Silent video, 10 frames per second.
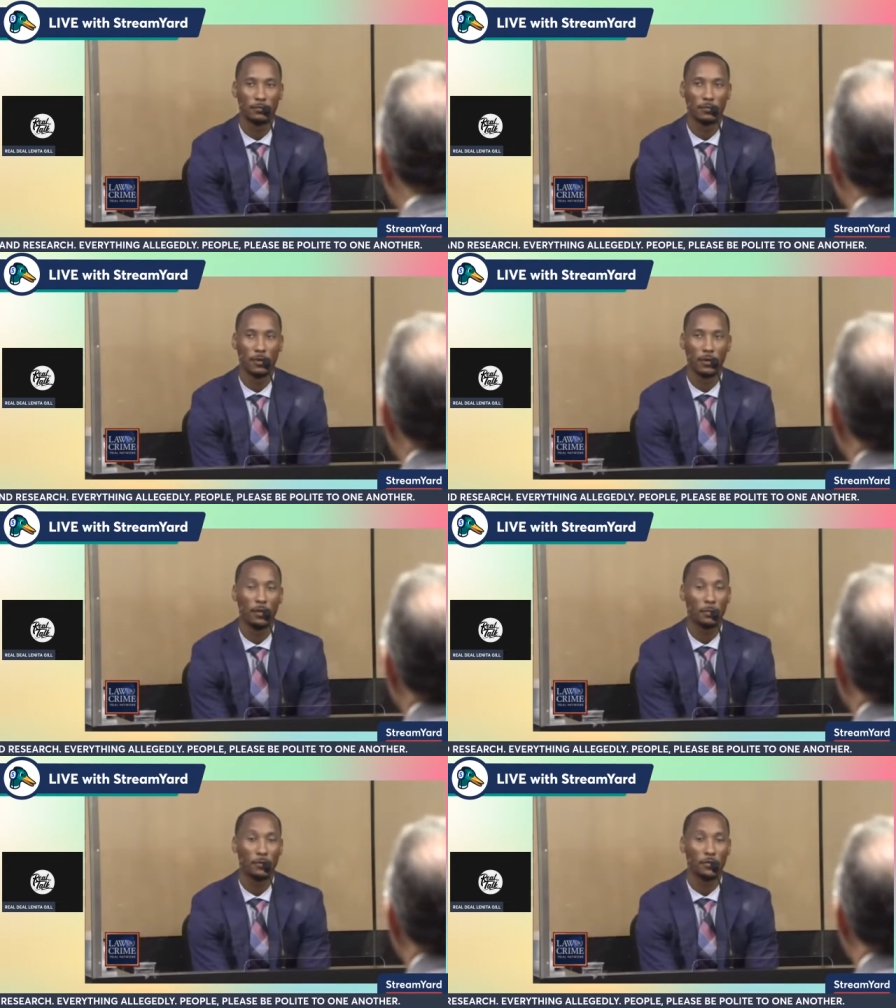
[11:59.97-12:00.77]
I blocked
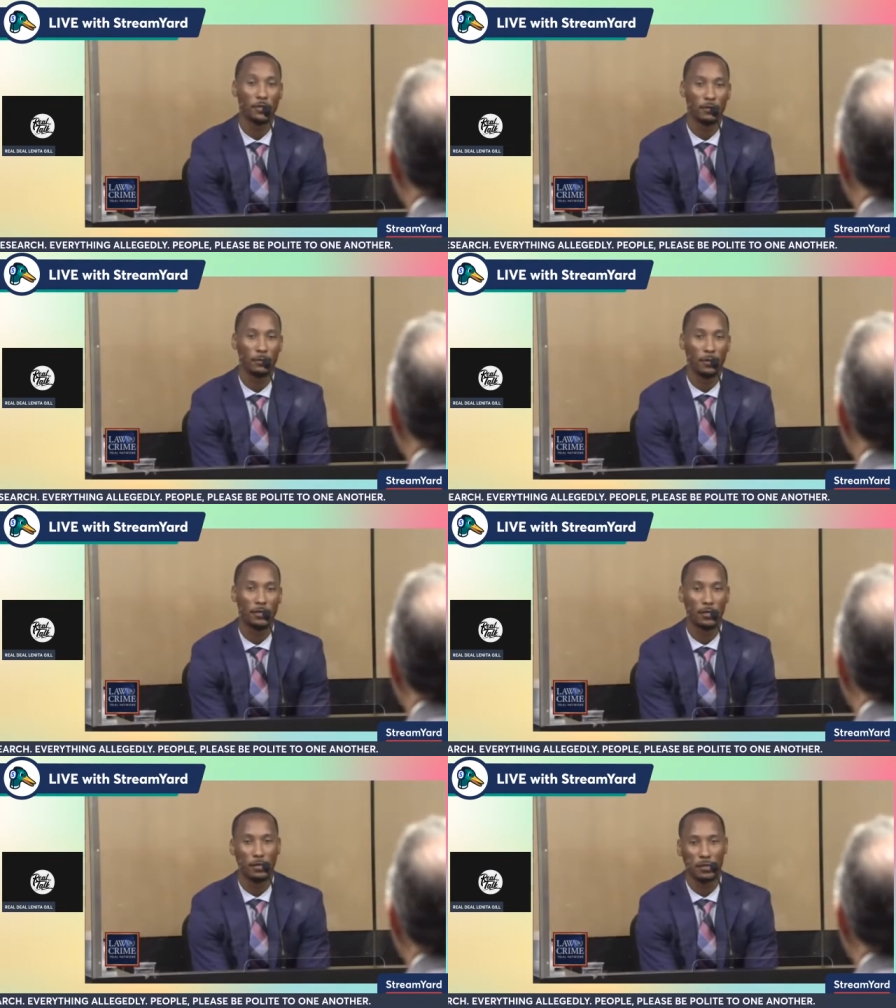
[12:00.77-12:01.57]
most of it, but I
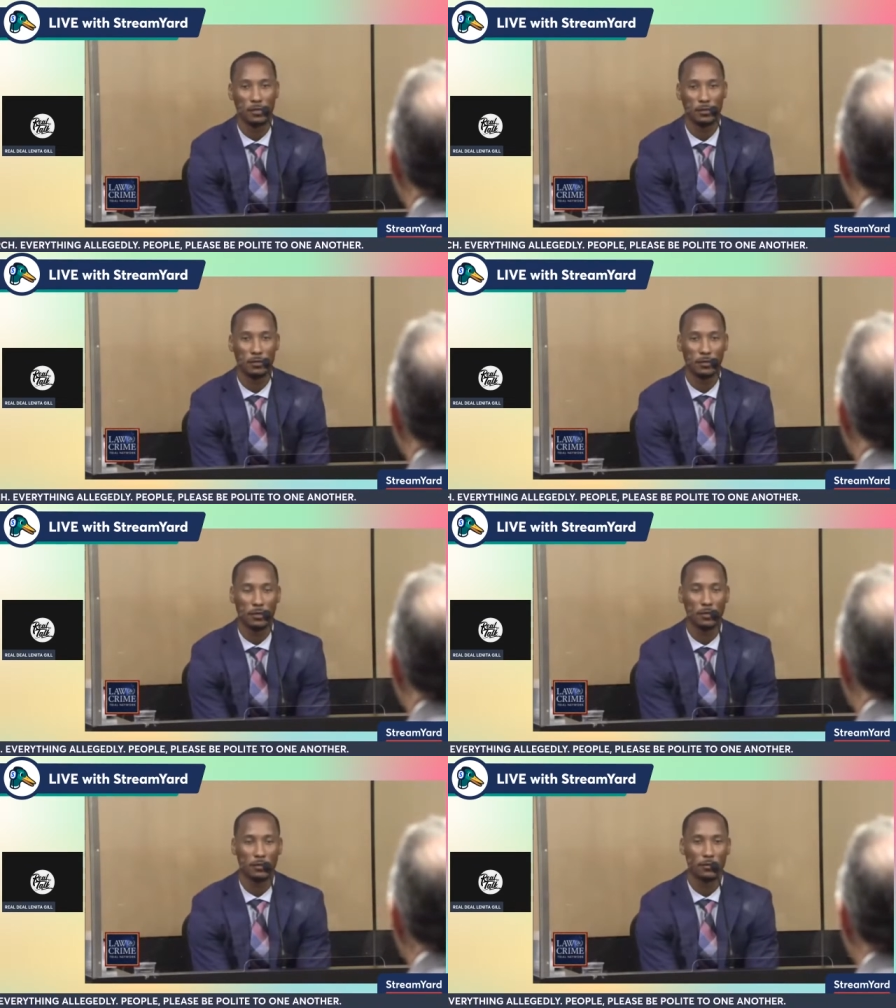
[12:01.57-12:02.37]
did get
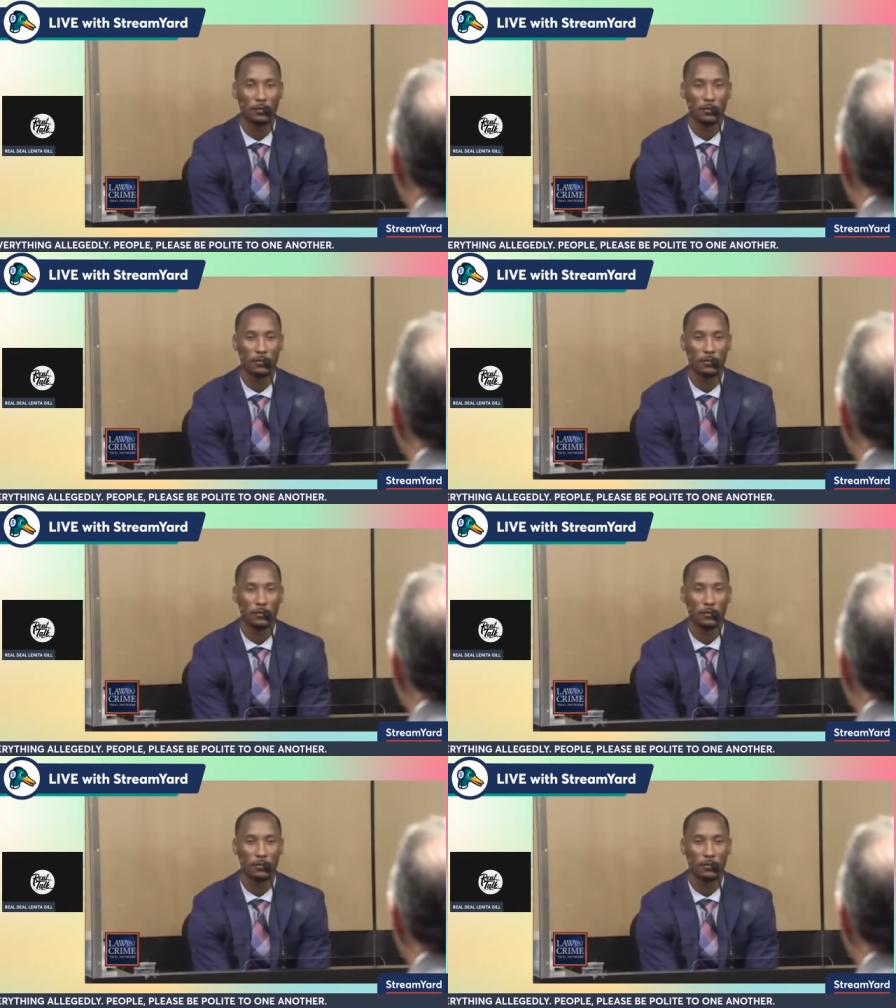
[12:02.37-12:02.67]
hit though.